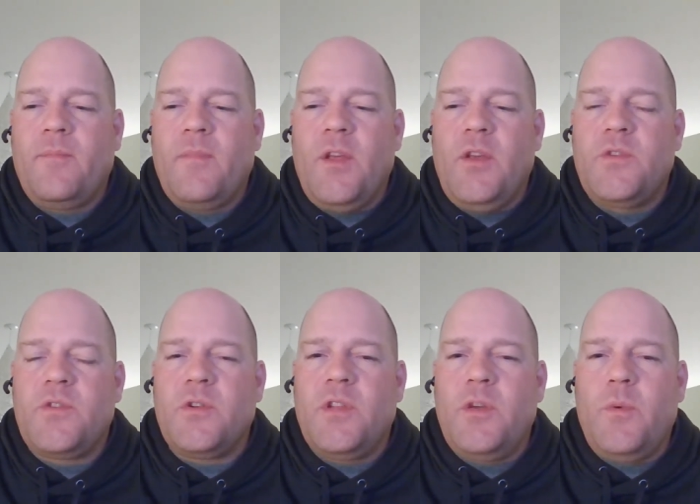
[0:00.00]
you
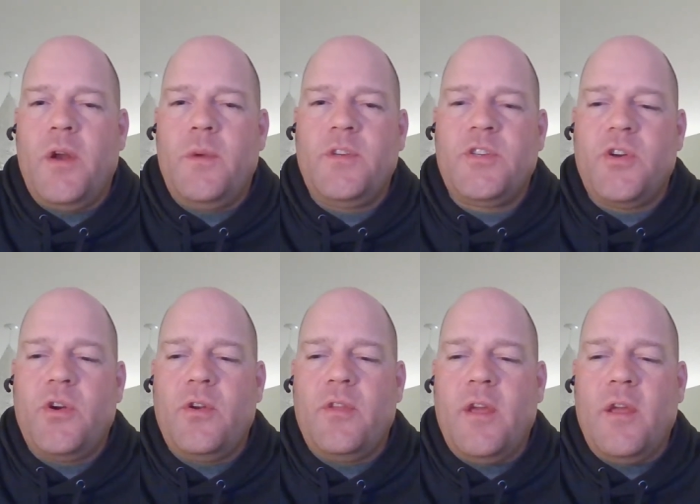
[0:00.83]
certainly want to
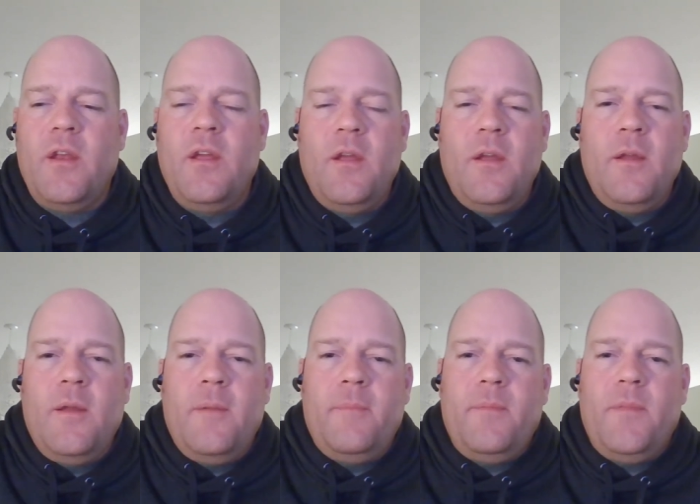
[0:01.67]
ensure that
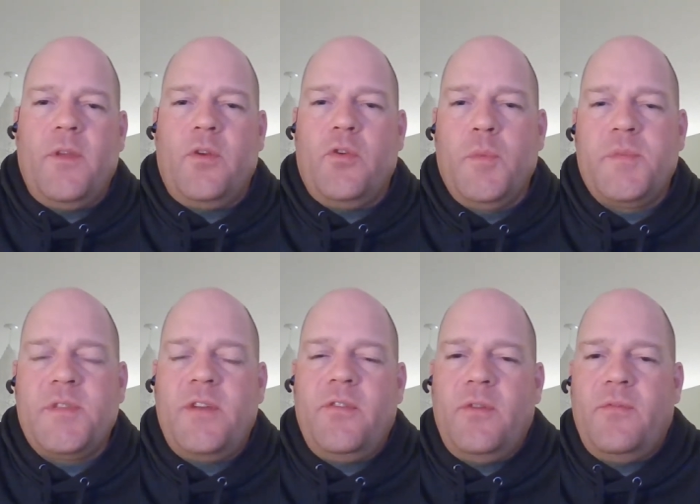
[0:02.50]
the groups
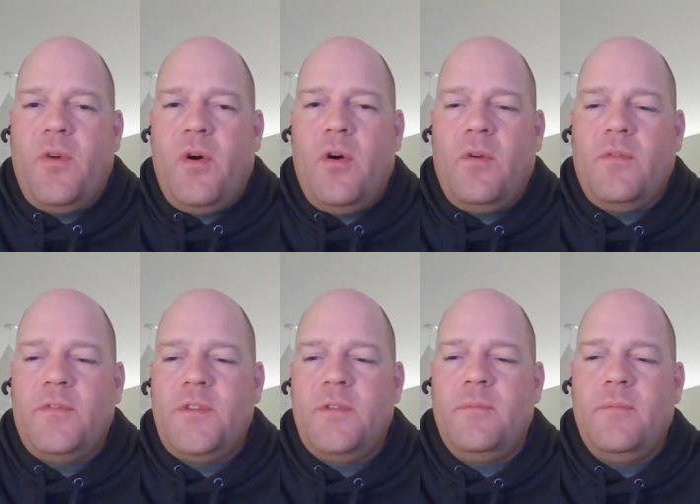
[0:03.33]
that are
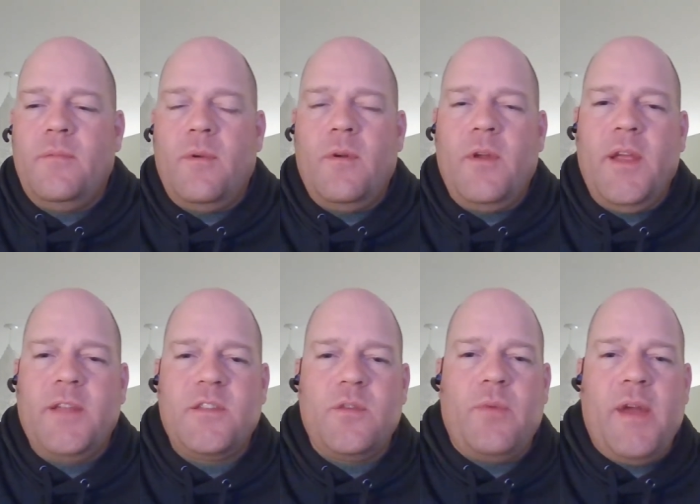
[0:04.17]
involved,
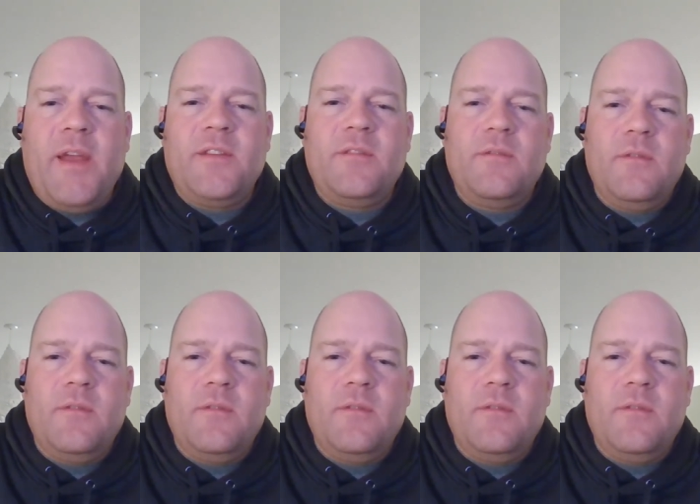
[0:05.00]
it's the right